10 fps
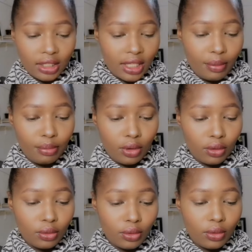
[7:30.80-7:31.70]
It's a
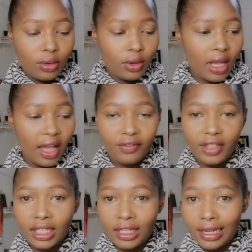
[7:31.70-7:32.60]
blue, a
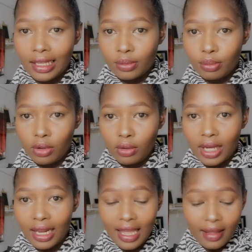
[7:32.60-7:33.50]
very light blue
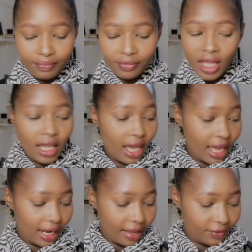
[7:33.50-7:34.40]
color.
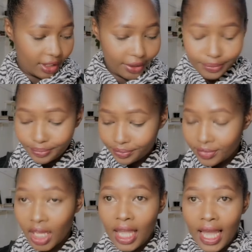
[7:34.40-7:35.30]
I love it.
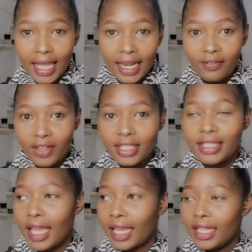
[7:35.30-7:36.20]
I love it.
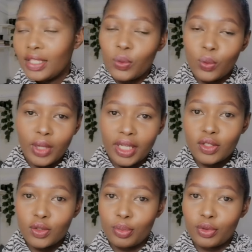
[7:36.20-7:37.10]
I can't wait
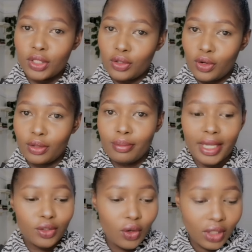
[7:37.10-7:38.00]
to put it on
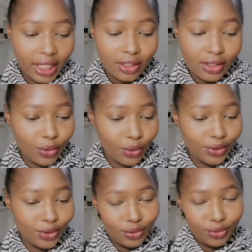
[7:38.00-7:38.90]
my toenails
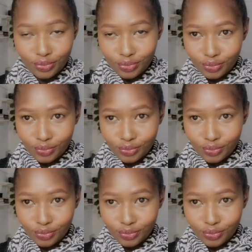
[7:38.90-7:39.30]
because